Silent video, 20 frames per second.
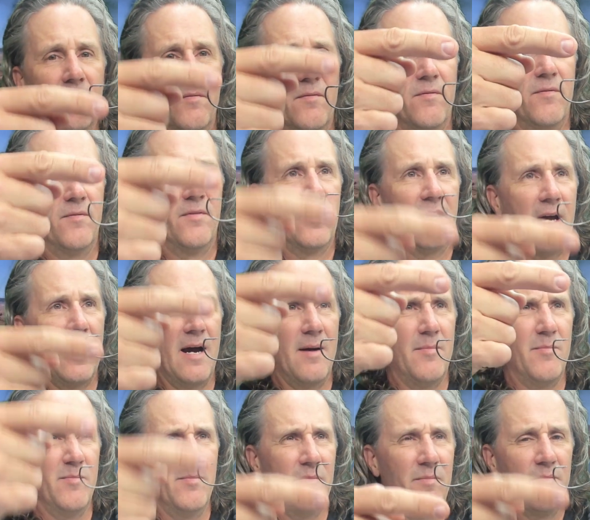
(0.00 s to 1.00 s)
the gap
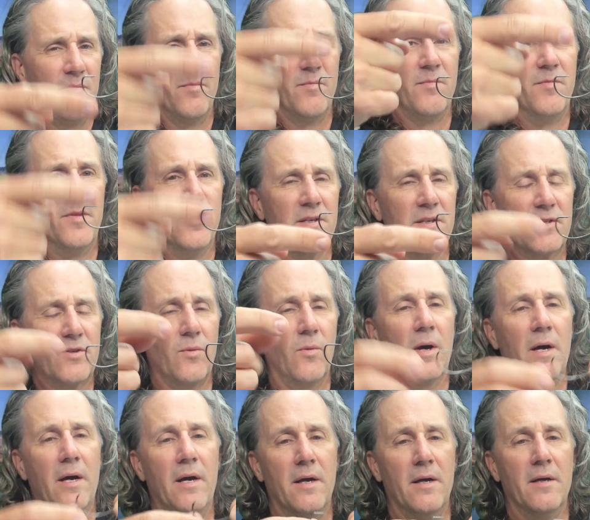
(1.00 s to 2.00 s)
this
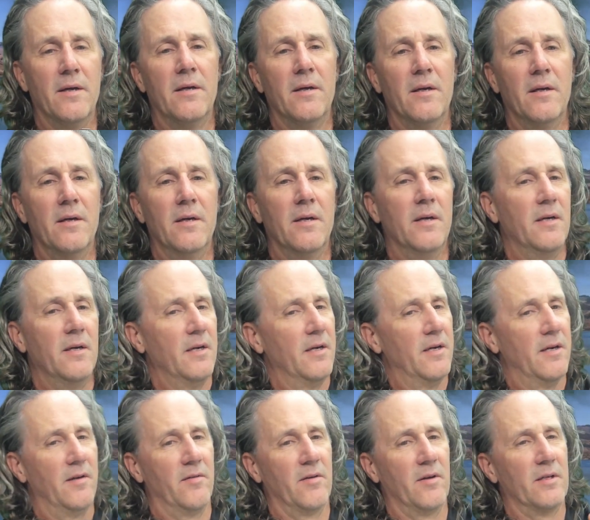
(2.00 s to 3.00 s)
way.
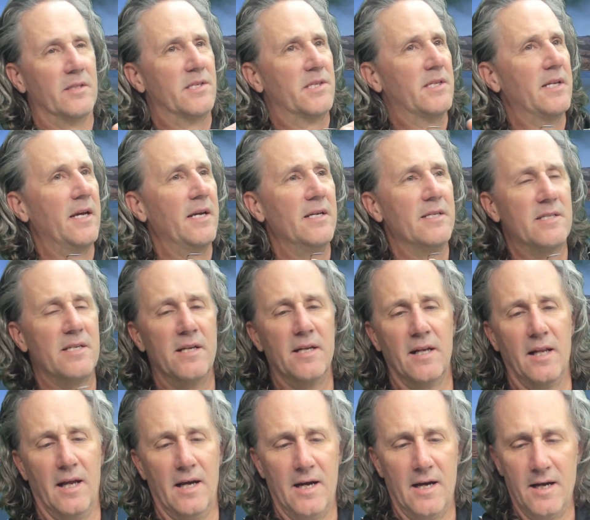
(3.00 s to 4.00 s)
If it stays in
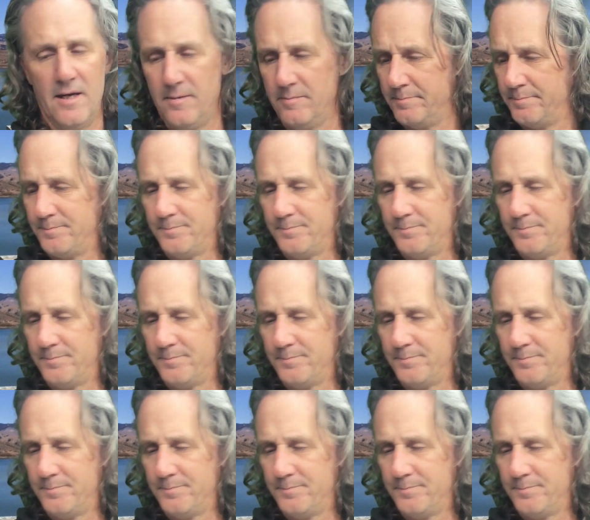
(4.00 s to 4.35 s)
line,